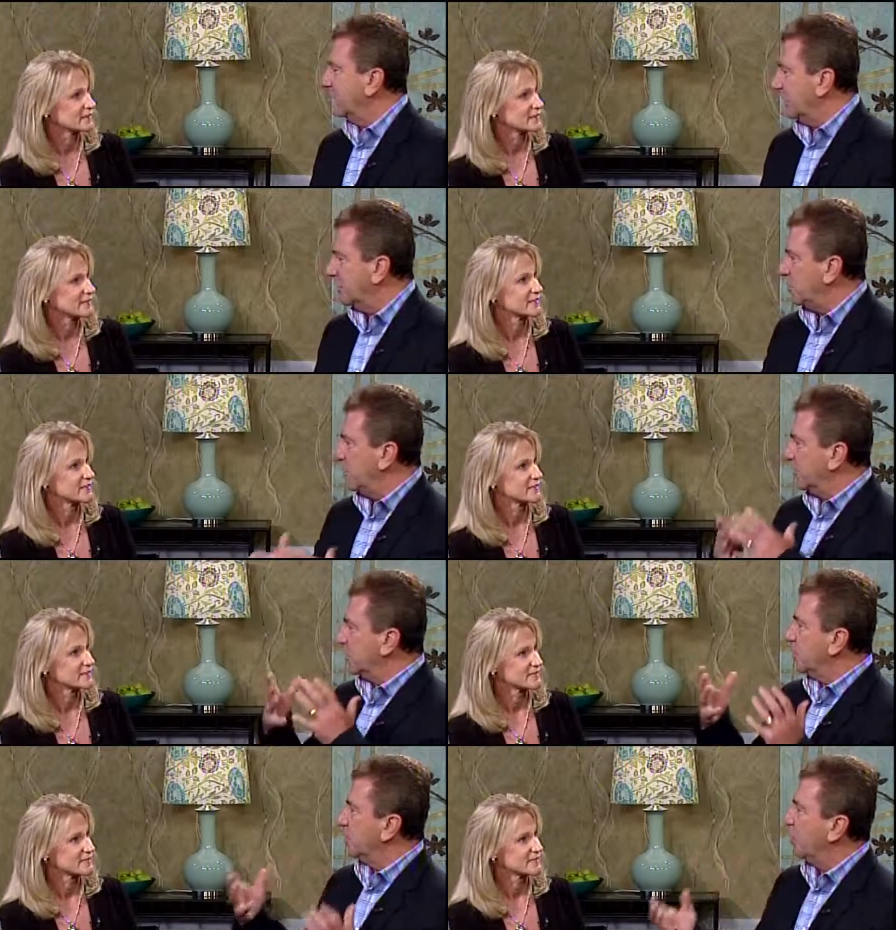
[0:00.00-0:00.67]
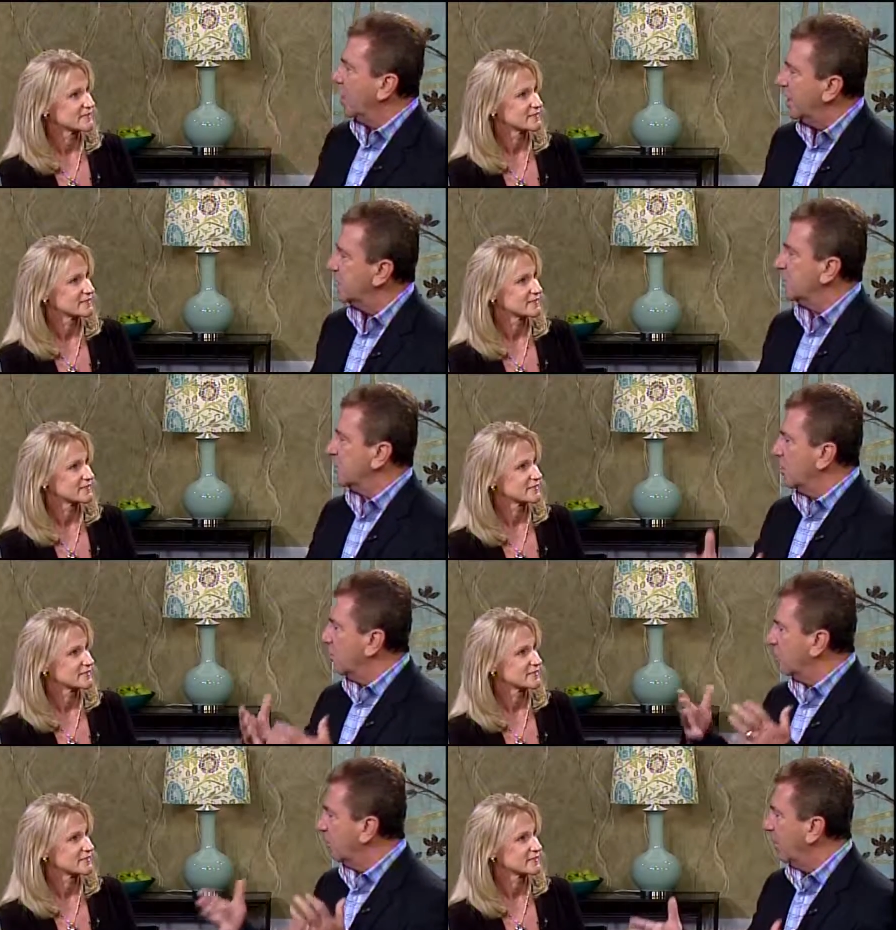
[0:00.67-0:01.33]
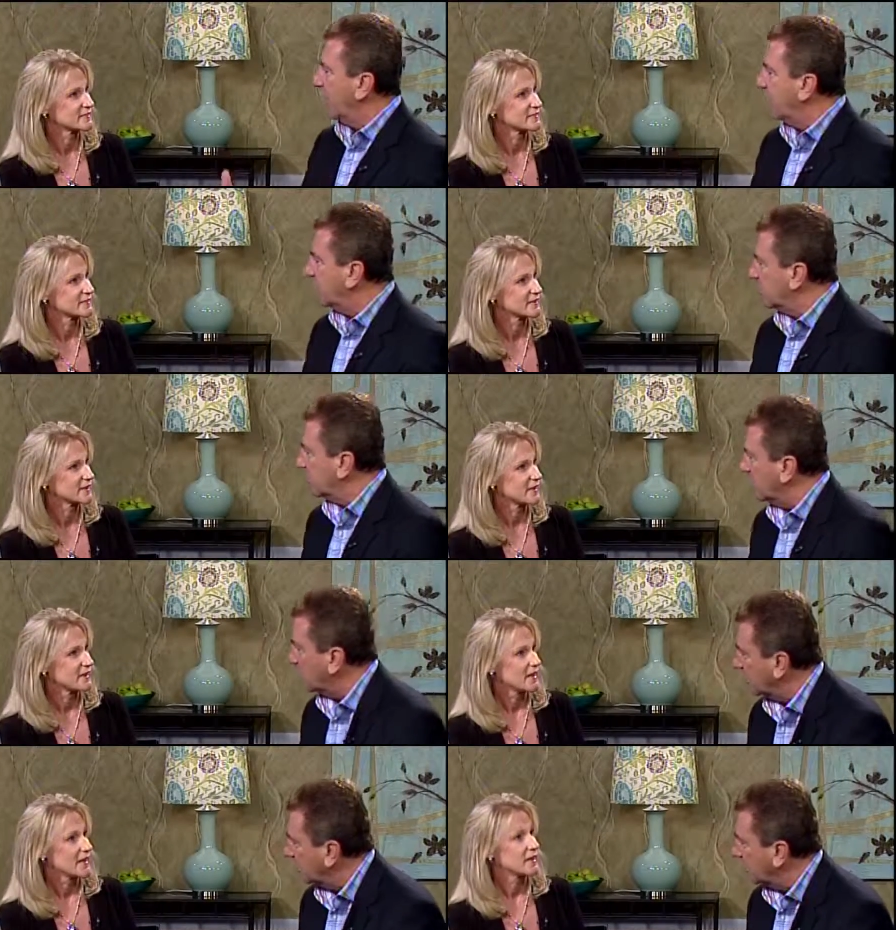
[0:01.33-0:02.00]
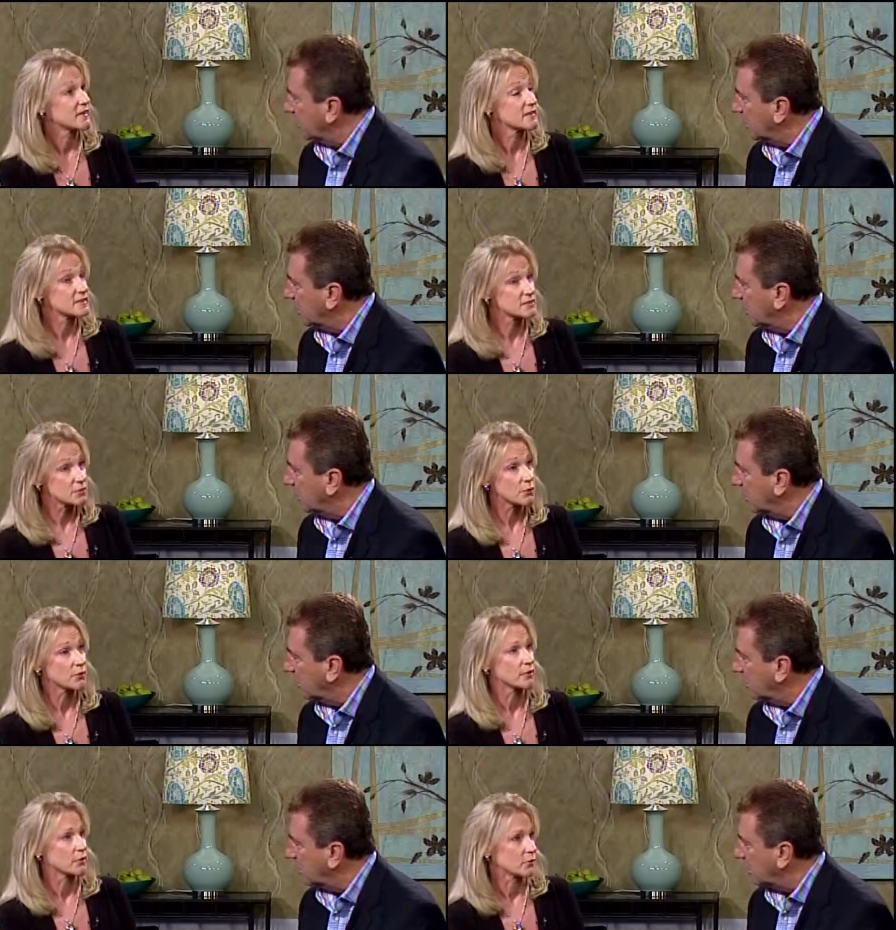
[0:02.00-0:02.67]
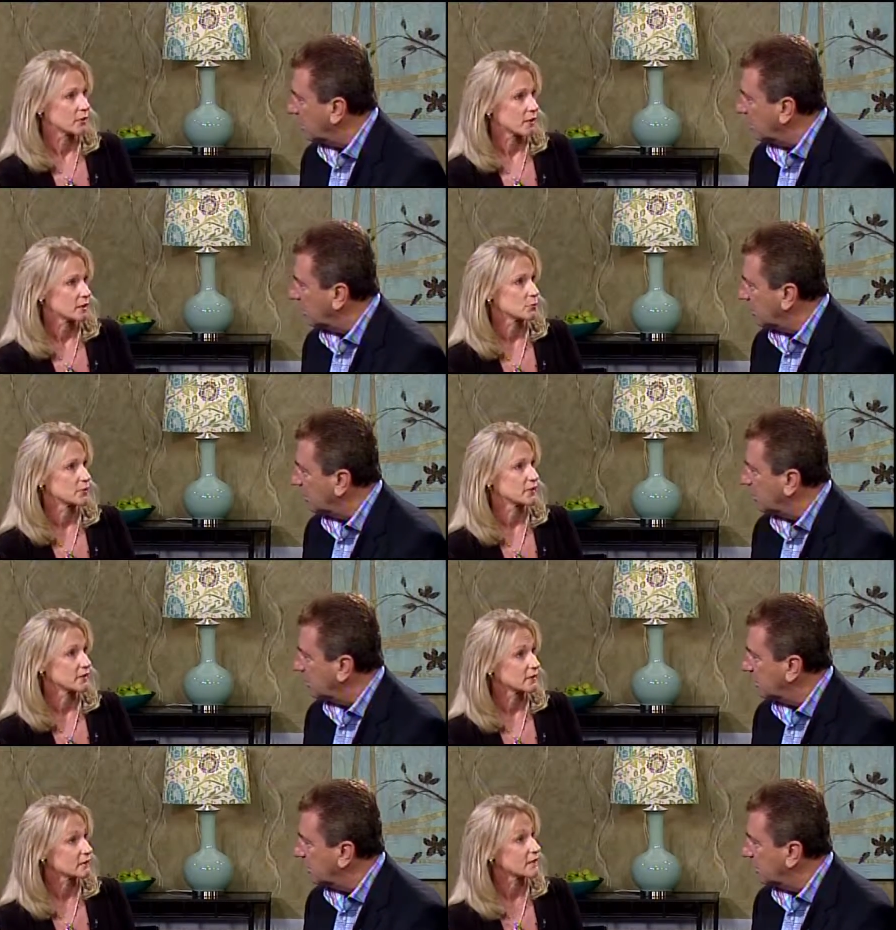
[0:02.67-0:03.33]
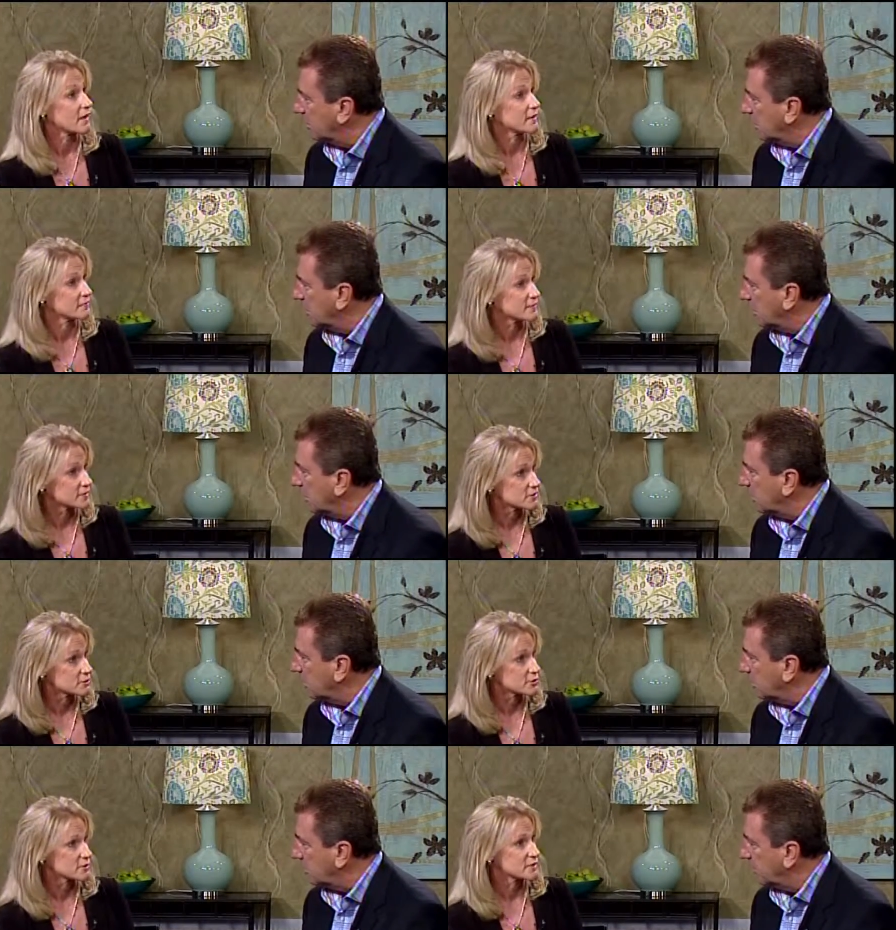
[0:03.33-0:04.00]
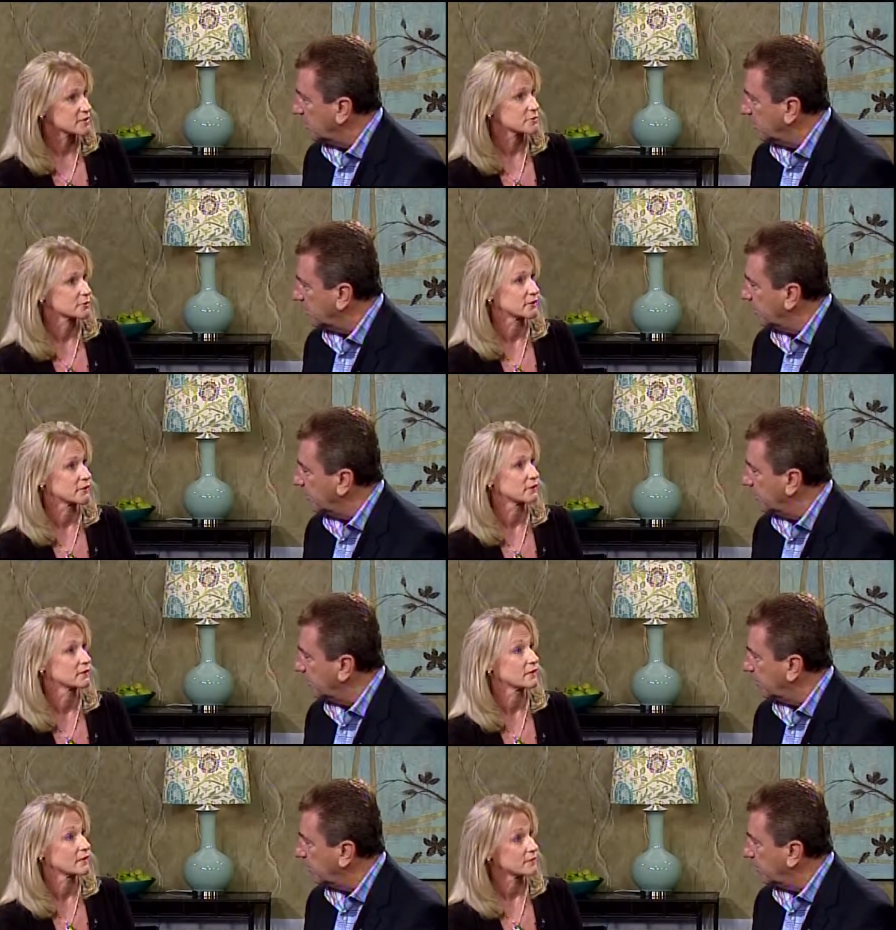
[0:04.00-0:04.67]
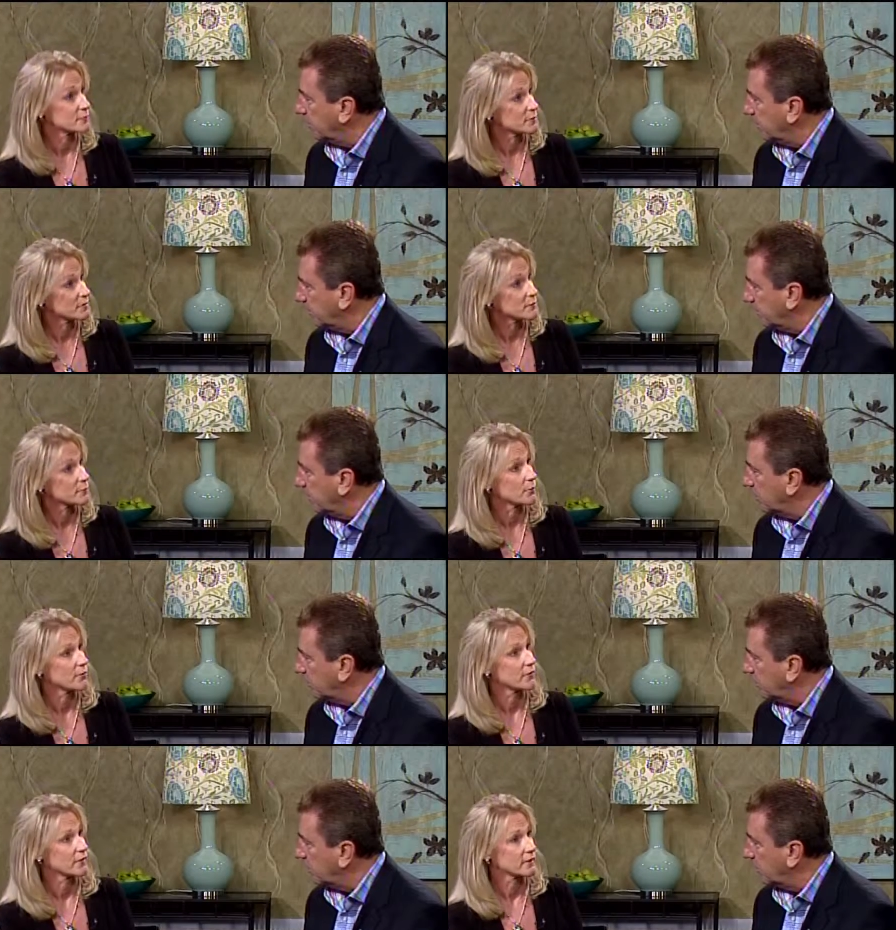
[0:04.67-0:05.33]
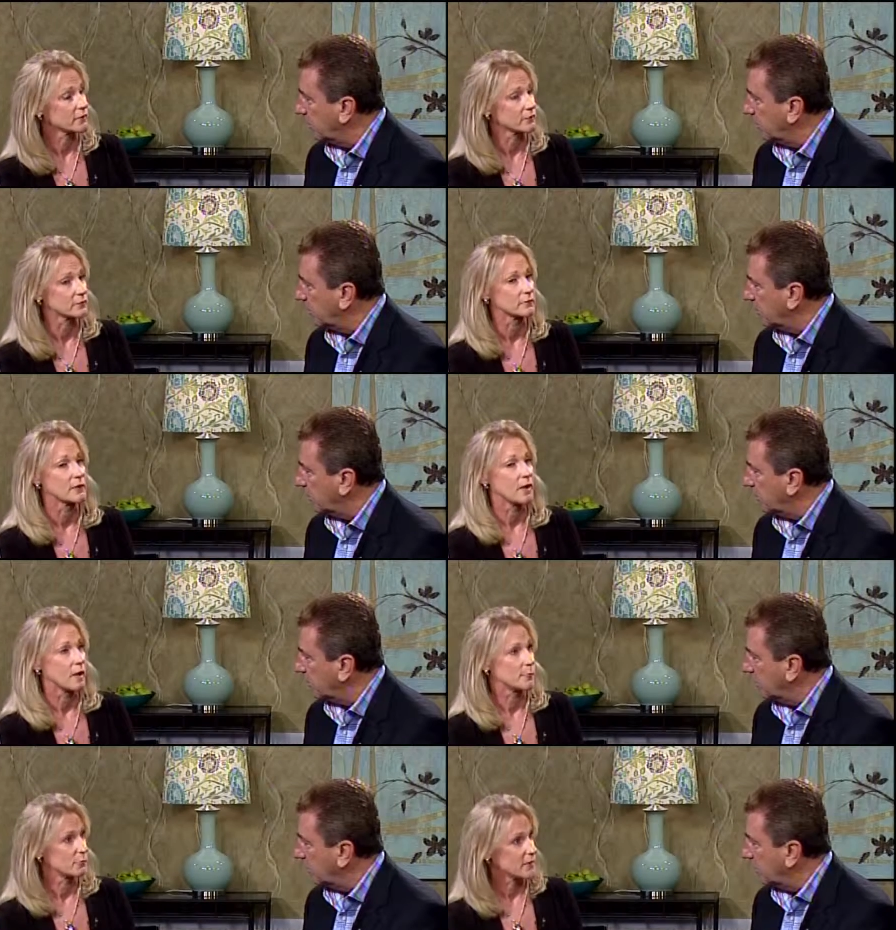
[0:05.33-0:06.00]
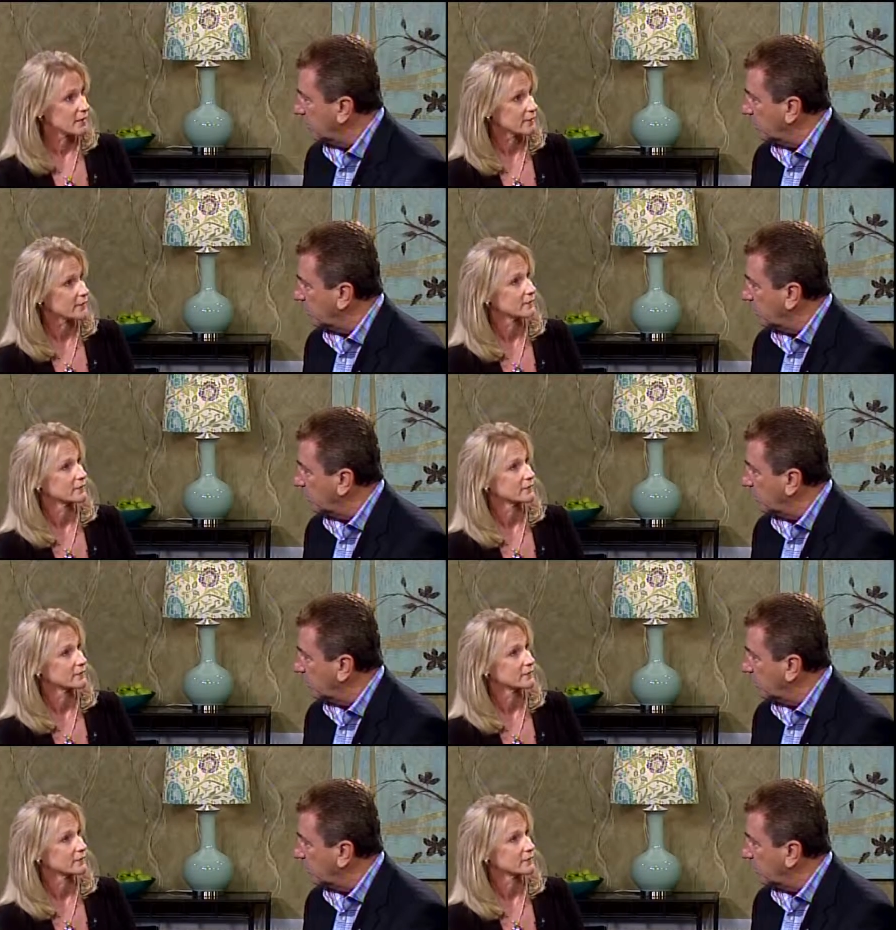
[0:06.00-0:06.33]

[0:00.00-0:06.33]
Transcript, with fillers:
Speaker 1: it's a big surprise? It's going great or?
Speaker 2: It is going great. We're getting getting a lot of interest. We're getting a lot of people that are applying